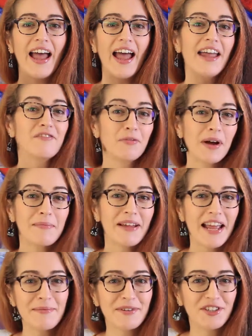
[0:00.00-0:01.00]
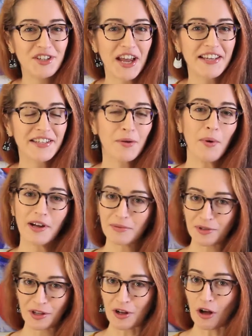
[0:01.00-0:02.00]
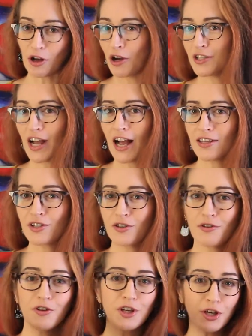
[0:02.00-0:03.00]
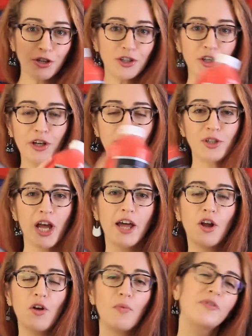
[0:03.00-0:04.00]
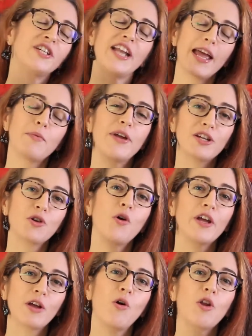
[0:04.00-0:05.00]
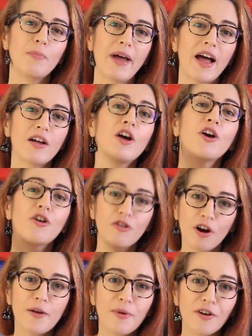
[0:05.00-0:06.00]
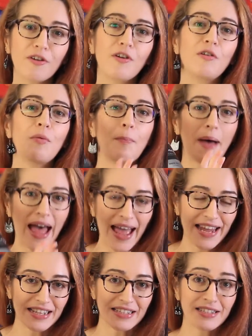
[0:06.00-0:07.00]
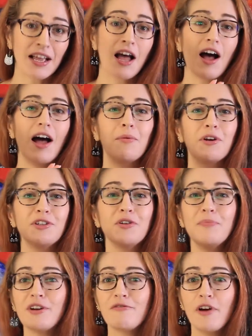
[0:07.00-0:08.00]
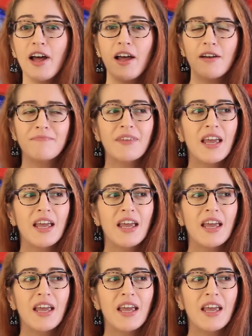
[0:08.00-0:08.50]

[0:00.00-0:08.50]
Hey everyone, my name is Jess and welcome to the Gold Coast Art School YouTube channel. Today we are talking all about Chromacryl paints. I want to do a bit of a